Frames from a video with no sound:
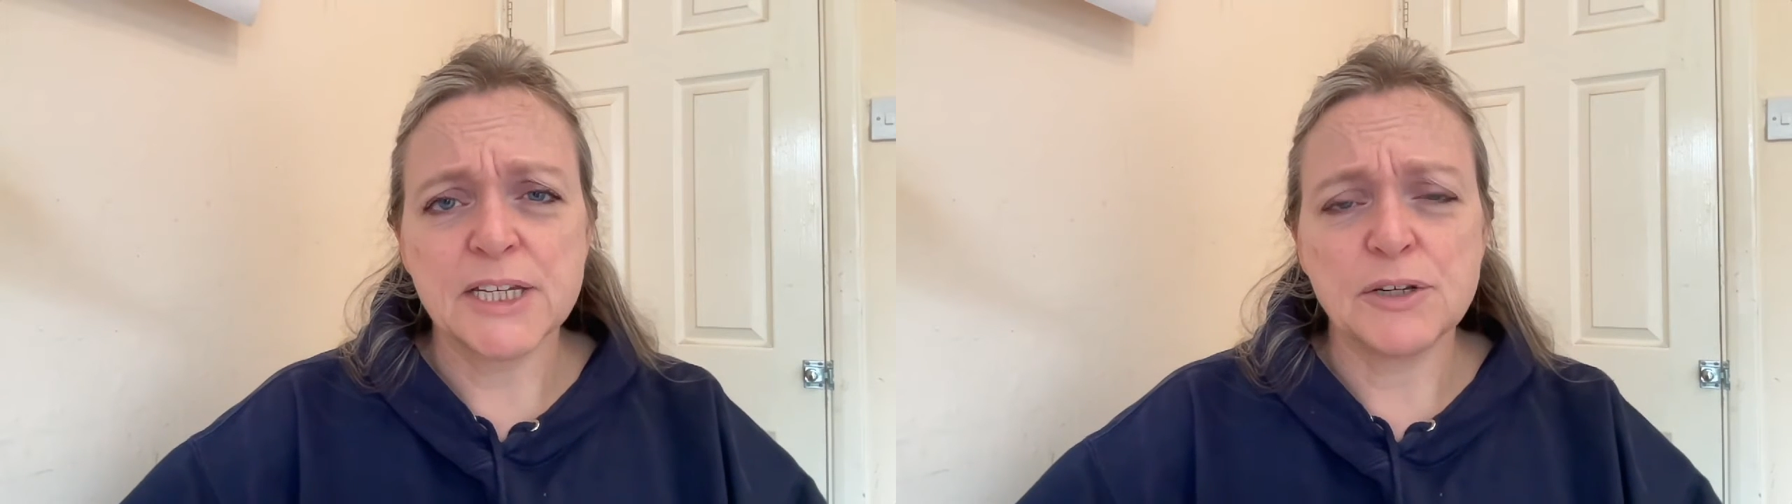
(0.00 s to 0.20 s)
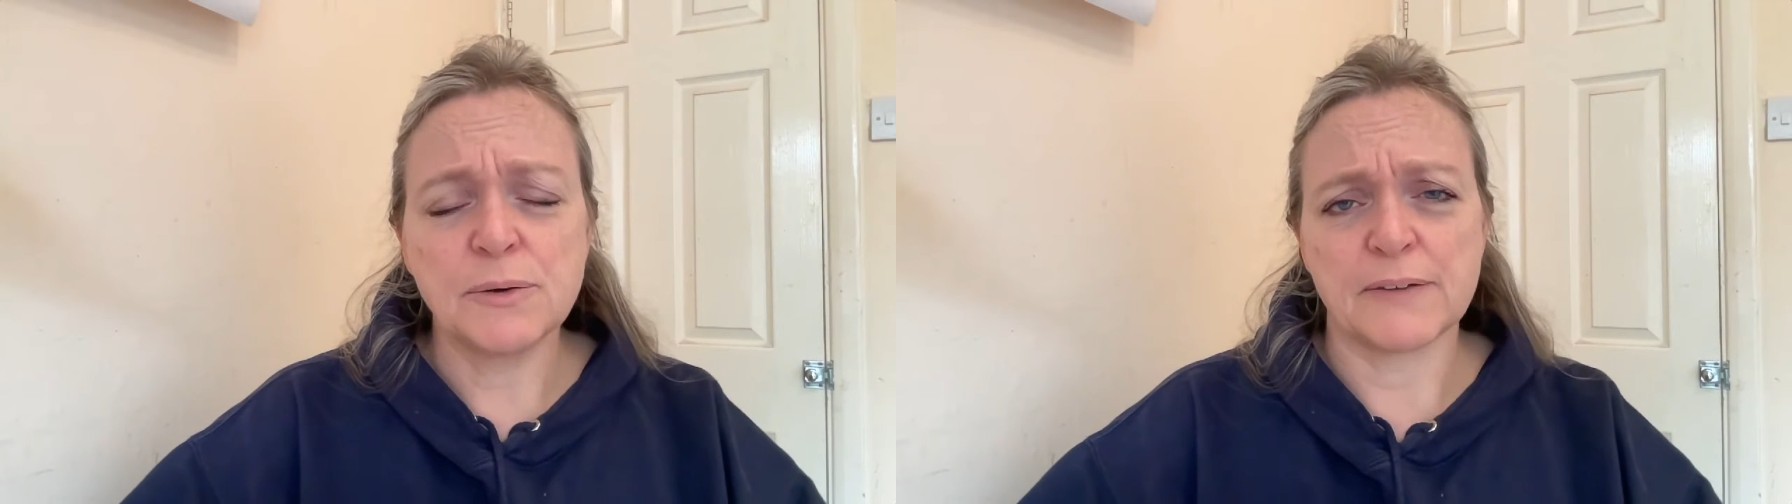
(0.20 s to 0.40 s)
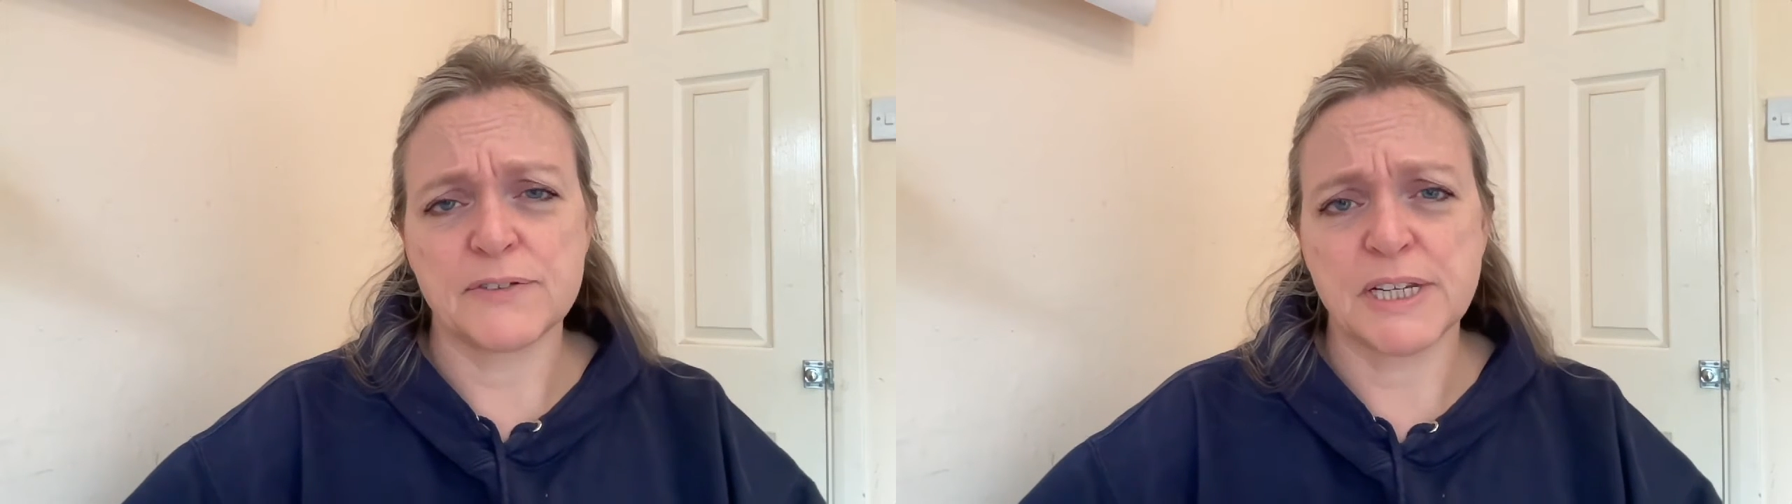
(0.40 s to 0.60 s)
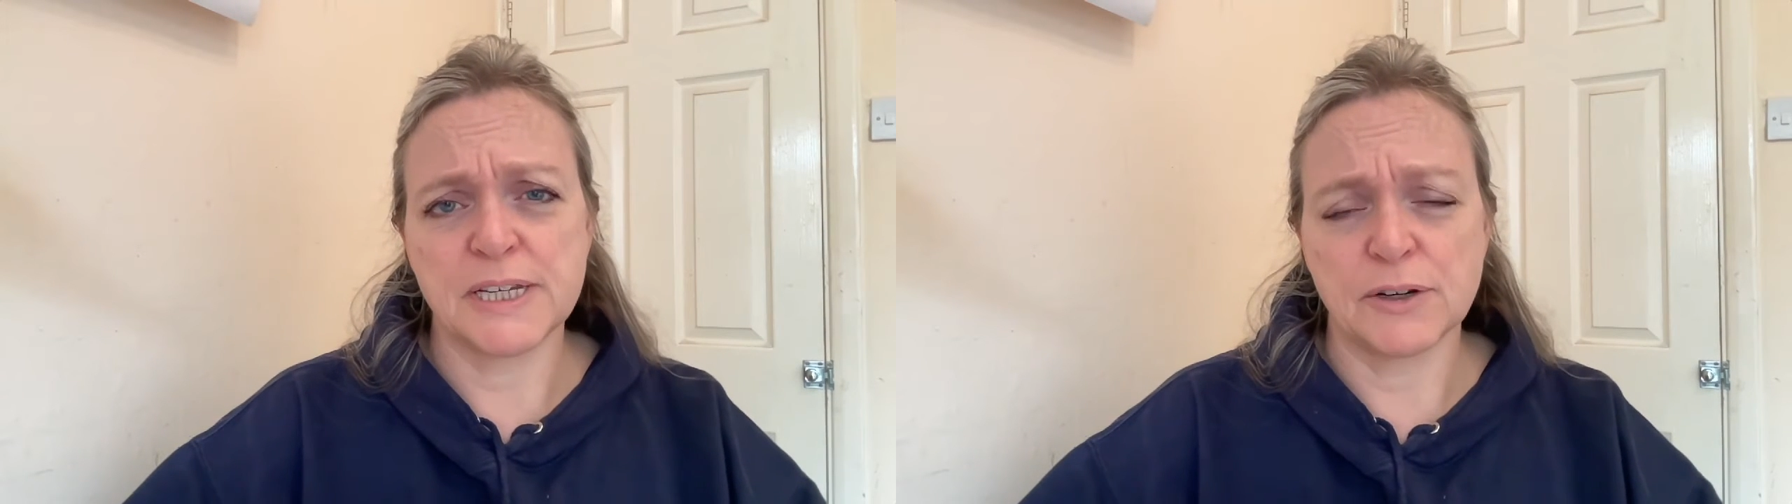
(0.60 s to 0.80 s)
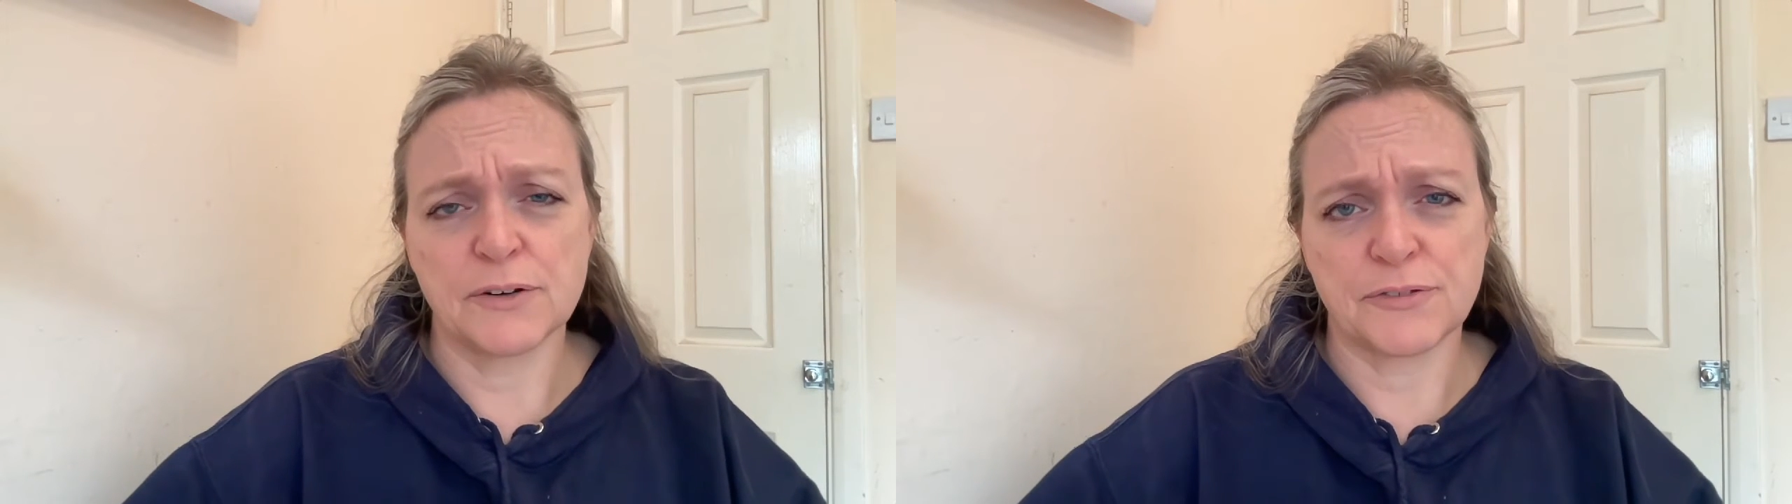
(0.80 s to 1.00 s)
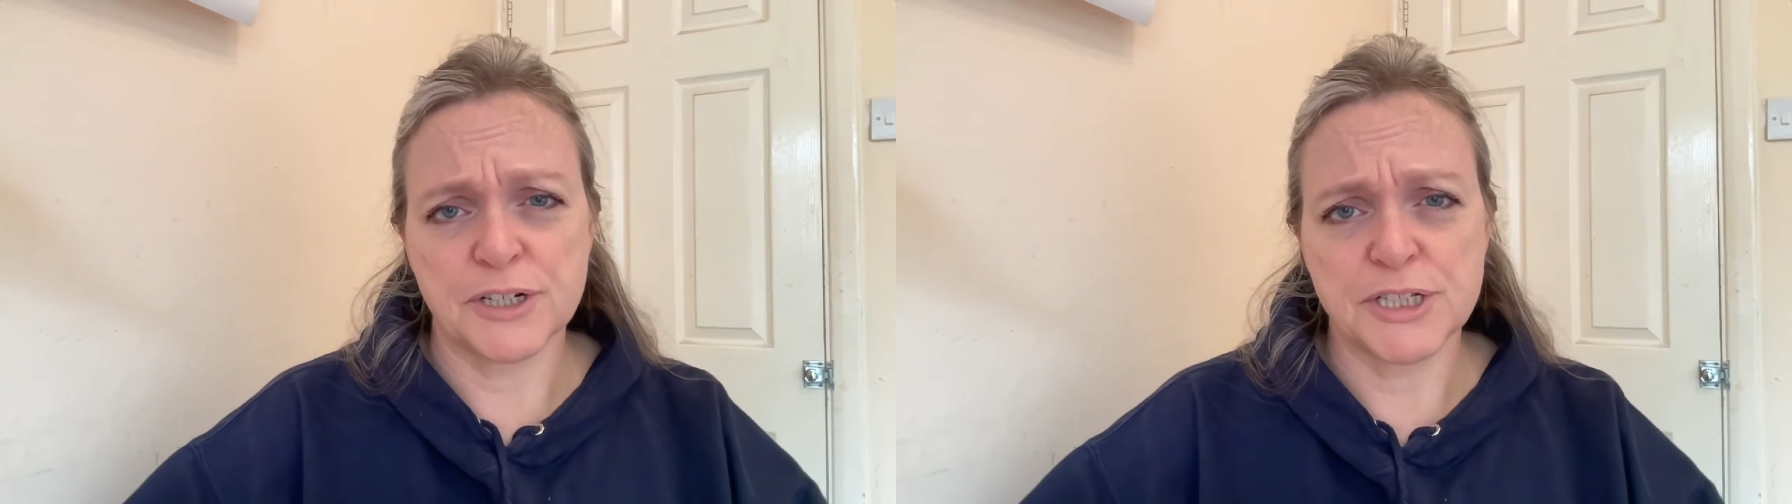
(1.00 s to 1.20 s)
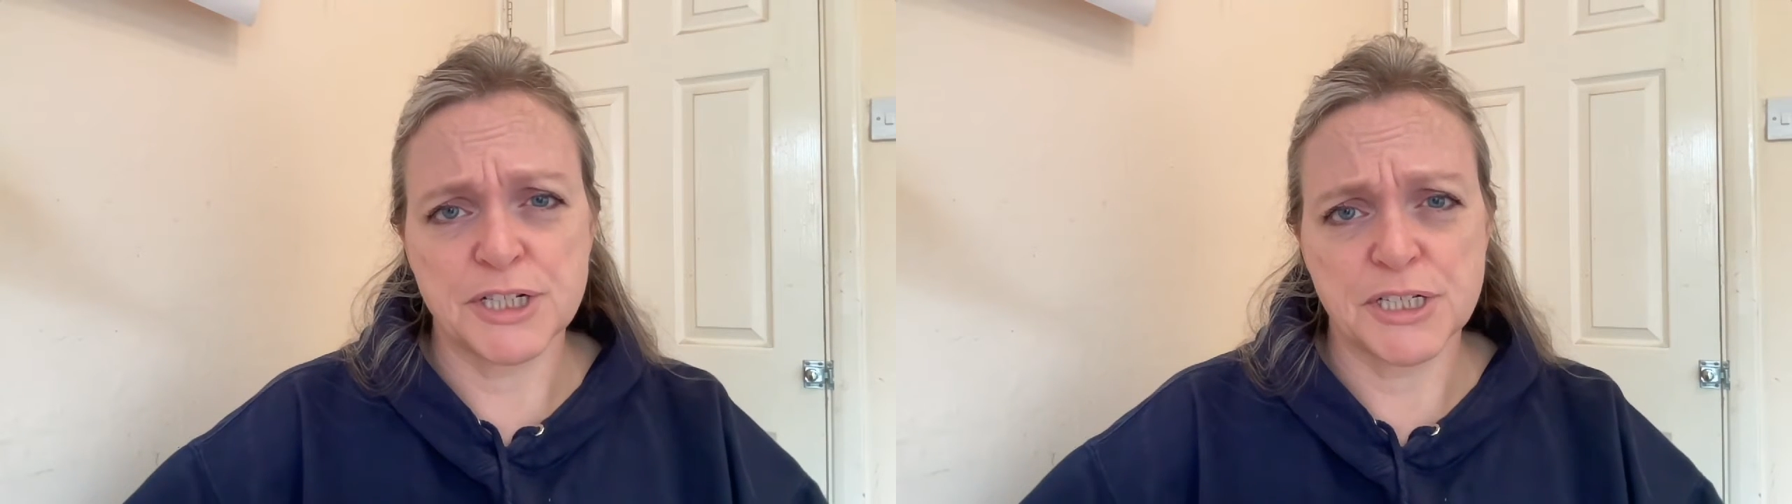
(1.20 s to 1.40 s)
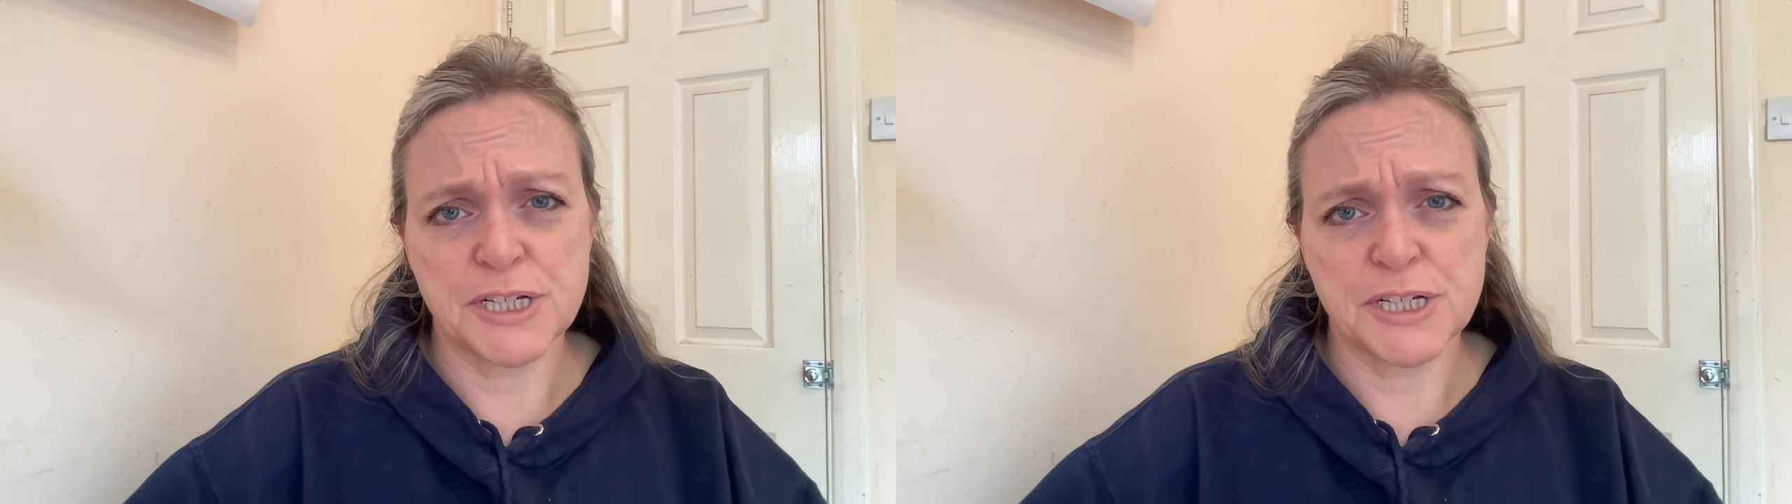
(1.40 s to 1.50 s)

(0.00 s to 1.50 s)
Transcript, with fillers: you have to keep your fridge